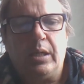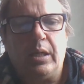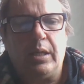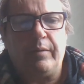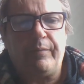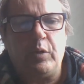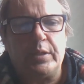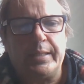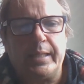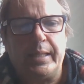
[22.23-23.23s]
The
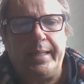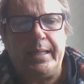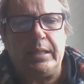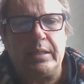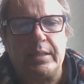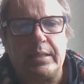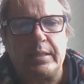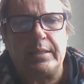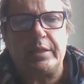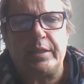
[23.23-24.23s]
first thing he sort
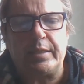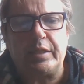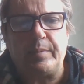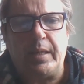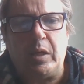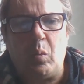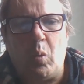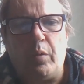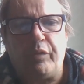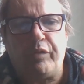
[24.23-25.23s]
of suggested to me
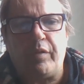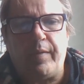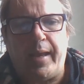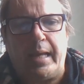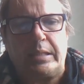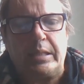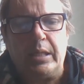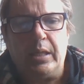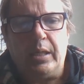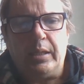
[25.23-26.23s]
was that
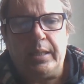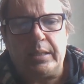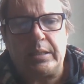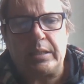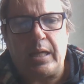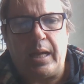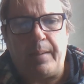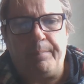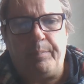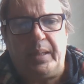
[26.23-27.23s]
yes,
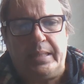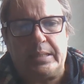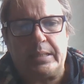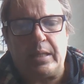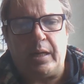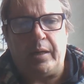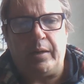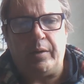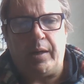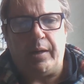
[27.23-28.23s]
police
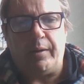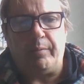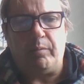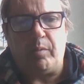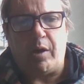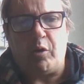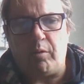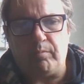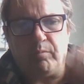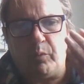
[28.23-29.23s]
are
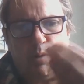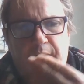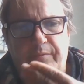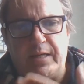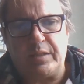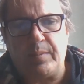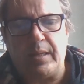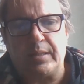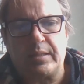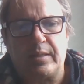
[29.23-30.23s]
not wearing their face
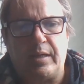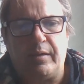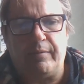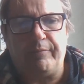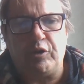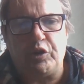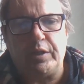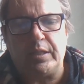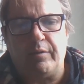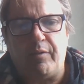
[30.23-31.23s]
masks, they're infringing
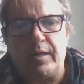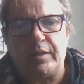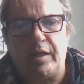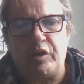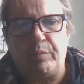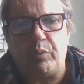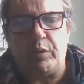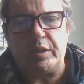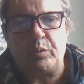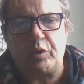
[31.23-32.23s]
self-isolation
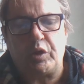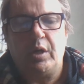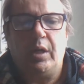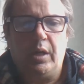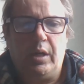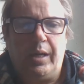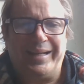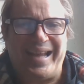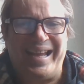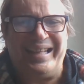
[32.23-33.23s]
points, which
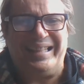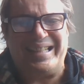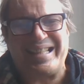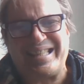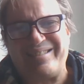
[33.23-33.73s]
again, just,